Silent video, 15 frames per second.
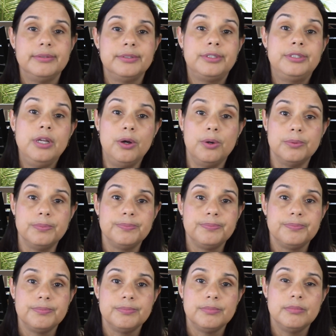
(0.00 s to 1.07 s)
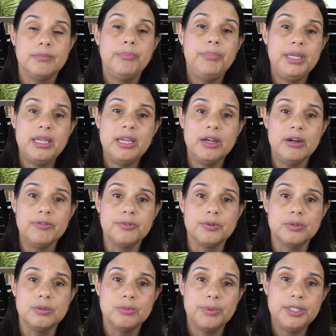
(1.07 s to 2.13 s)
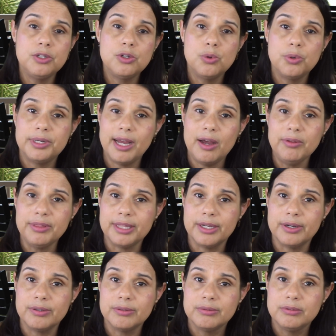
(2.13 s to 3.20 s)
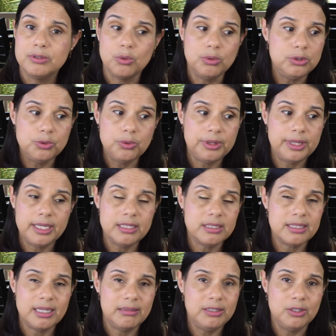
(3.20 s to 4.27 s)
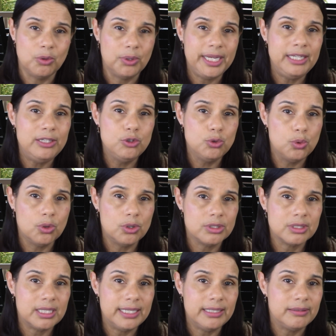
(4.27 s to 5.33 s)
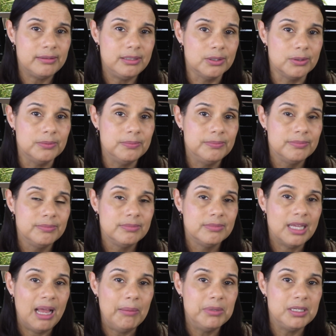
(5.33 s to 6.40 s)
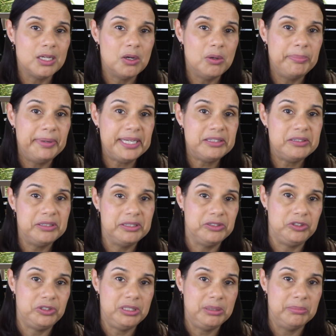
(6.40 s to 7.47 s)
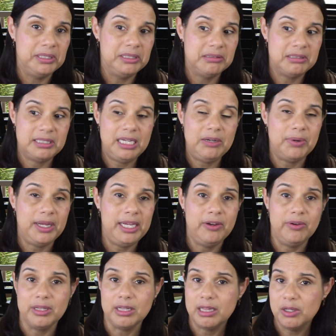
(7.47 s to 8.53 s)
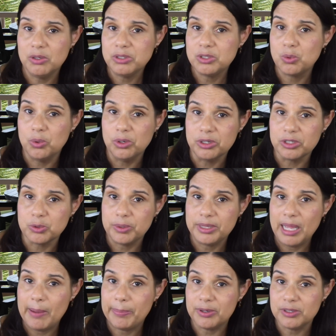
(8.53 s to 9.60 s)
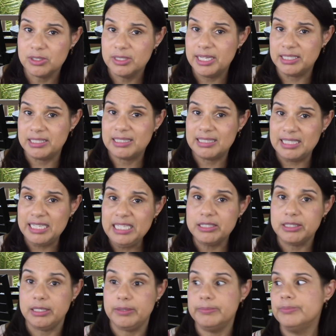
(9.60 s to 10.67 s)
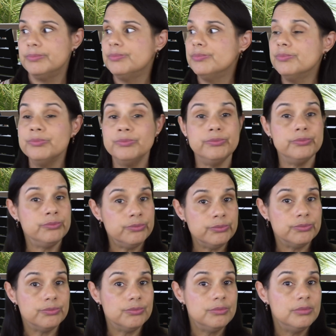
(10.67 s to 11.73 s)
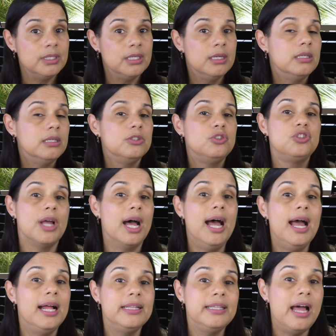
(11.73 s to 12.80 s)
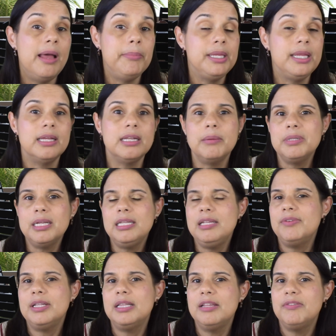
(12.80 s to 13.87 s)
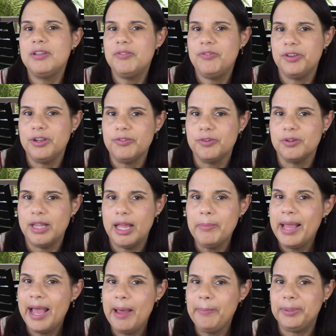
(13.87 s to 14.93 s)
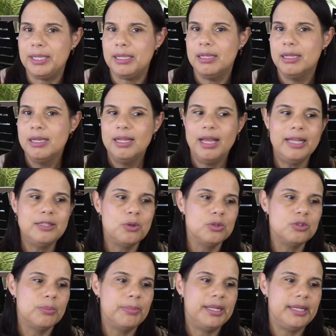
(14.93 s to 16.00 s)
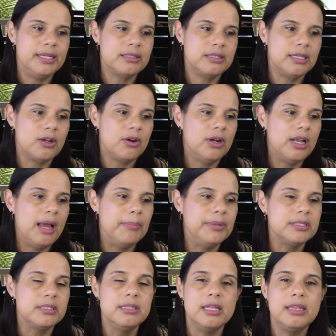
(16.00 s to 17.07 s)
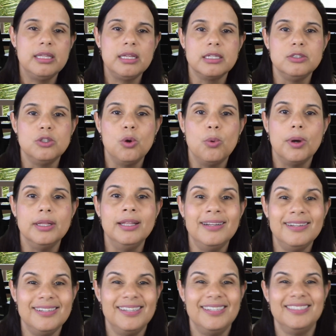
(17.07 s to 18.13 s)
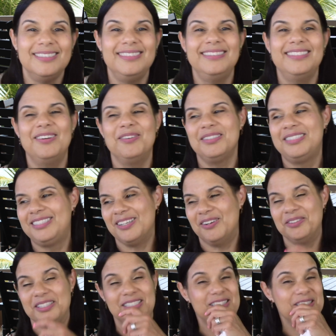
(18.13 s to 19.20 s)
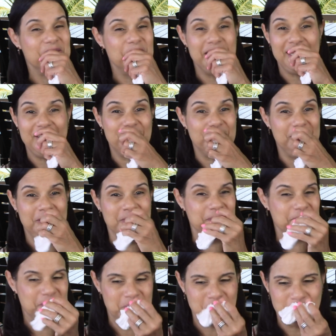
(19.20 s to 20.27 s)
So be careful when you're going out there. Don't do things that, you know, indoors, like, you know, I'm going to go back to the gym and stay right here in close quarters with that person that's sneezing. Mm-mm. Child, not me. And I'm not even living fearful. I'm happy. I told somebody yesterday, girl, I miss nothing and no one. No, it sounded so evil.